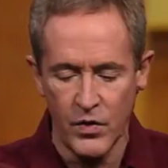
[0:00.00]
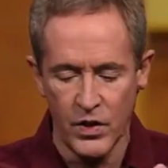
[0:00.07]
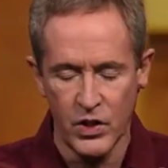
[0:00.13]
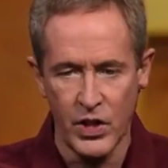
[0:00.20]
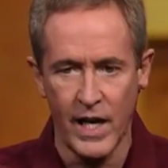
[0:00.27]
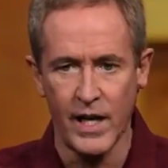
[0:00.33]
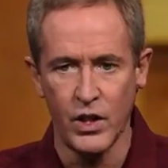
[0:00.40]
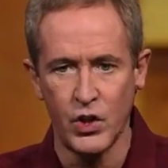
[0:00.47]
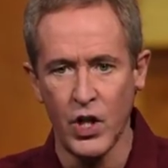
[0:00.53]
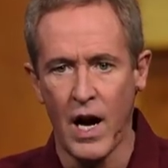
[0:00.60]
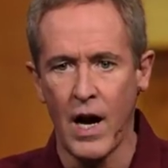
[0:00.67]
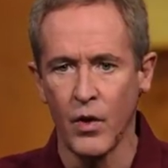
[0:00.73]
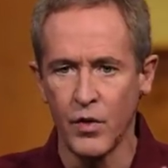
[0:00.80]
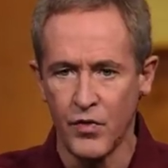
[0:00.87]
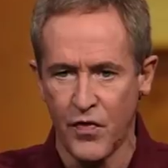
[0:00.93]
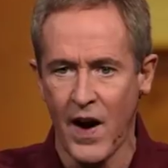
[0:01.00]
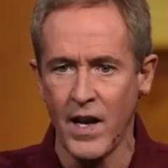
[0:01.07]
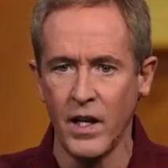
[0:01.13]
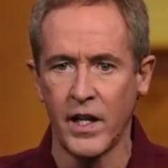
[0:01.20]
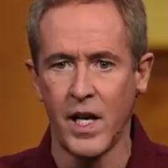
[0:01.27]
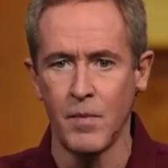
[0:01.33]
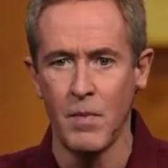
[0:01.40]
the second child to
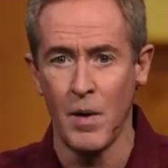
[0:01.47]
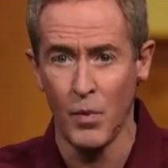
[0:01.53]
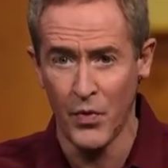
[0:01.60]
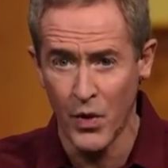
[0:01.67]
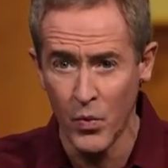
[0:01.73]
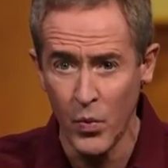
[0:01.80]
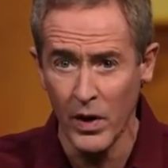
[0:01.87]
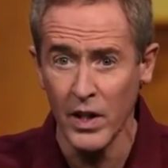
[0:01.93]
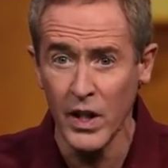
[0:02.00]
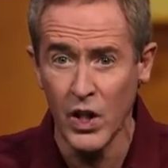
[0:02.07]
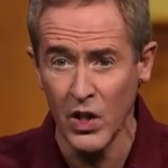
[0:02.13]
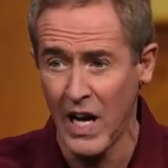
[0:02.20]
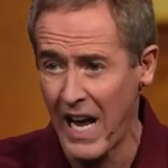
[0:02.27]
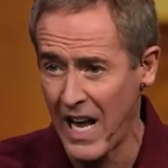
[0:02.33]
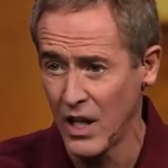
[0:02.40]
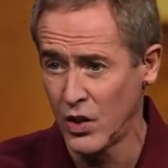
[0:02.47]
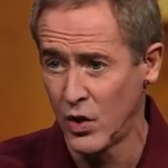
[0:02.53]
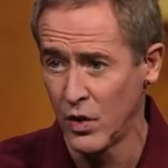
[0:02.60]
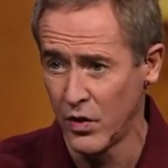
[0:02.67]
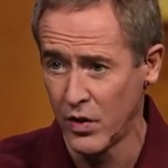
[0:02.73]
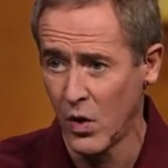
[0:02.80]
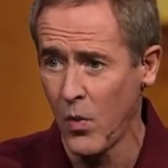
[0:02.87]
finally come up with a really good answer
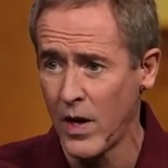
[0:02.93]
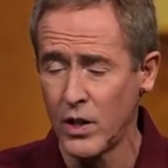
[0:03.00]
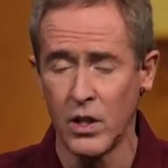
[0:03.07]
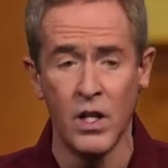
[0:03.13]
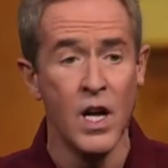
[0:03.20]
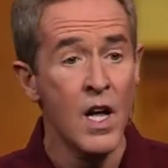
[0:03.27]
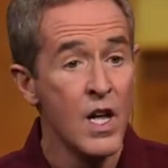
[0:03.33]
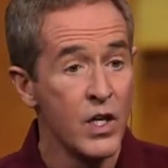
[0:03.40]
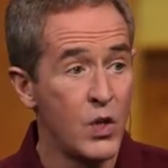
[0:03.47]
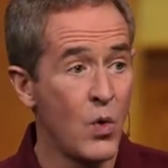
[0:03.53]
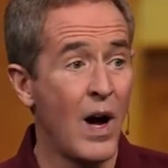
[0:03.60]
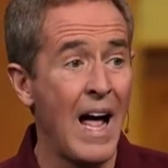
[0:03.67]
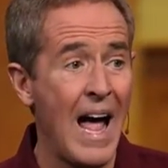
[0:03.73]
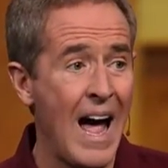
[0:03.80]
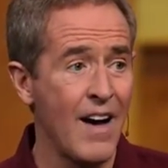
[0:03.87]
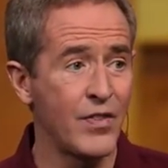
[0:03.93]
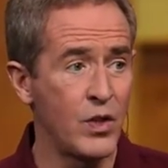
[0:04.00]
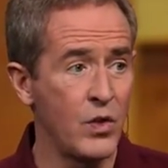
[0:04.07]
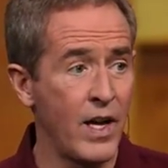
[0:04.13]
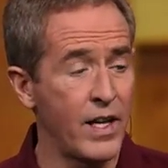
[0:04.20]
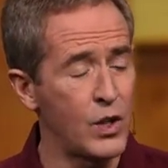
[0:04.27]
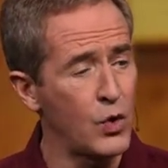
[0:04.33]
to the question, do I have to,
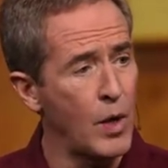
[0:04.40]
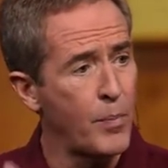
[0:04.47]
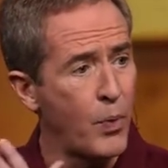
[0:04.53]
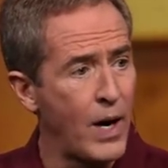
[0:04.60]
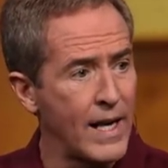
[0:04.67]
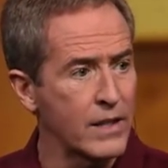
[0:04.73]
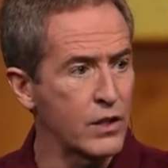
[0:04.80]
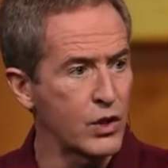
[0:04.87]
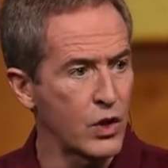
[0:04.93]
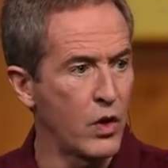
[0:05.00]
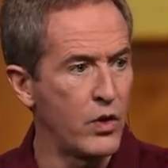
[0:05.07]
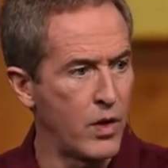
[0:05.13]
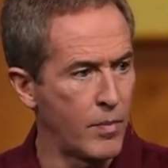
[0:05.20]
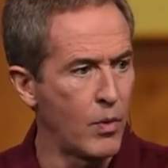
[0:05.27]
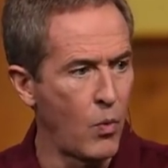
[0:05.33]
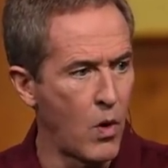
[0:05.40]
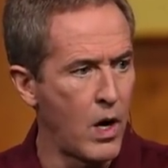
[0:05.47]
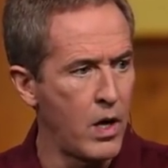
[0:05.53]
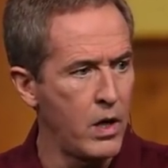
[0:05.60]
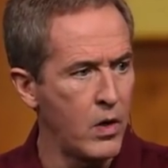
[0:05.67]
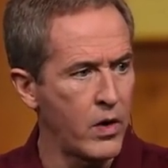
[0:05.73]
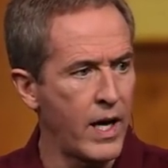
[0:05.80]
Daddy? So I practiced on number
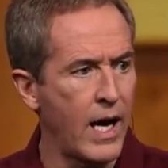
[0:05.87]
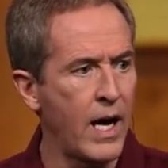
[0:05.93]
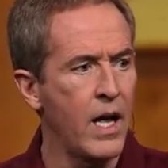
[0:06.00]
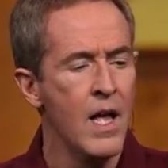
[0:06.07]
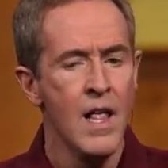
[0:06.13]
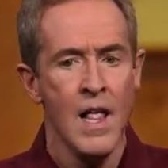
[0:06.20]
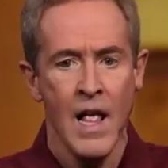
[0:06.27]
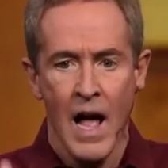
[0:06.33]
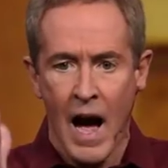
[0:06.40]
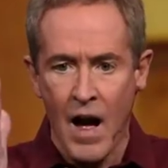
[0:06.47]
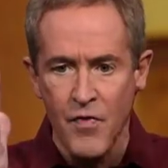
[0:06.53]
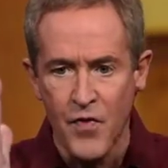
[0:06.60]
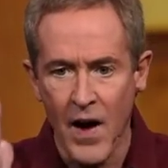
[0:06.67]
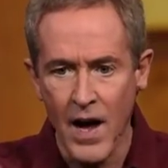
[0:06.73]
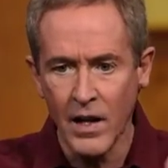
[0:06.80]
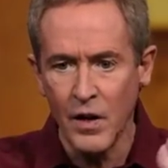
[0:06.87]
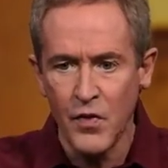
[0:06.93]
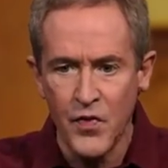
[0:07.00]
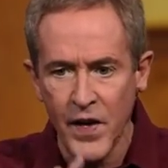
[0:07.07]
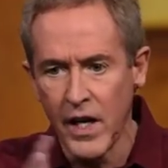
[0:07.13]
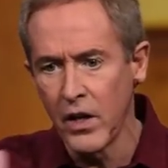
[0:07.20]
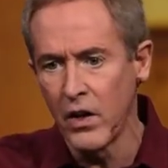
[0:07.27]
1, okay? I finally
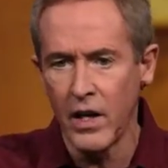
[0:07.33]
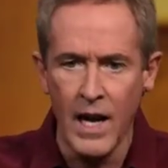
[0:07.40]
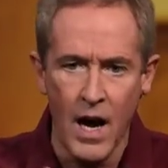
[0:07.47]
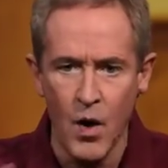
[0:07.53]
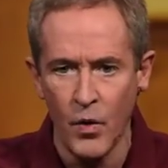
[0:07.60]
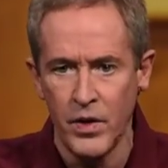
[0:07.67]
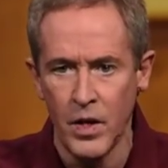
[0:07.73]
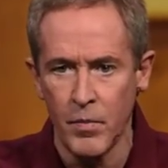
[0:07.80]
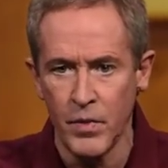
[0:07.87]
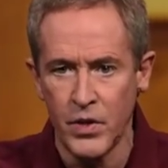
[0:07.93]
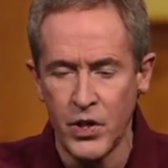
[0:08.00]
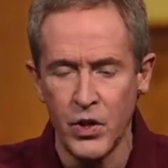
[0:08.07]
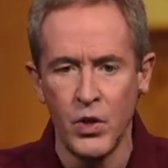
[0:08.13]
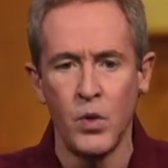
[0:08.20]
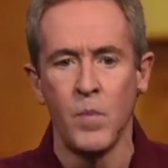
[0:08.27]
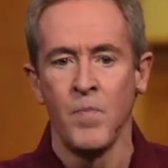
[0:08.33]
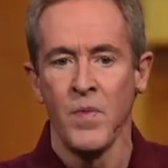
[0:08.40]
figured it out with number 2.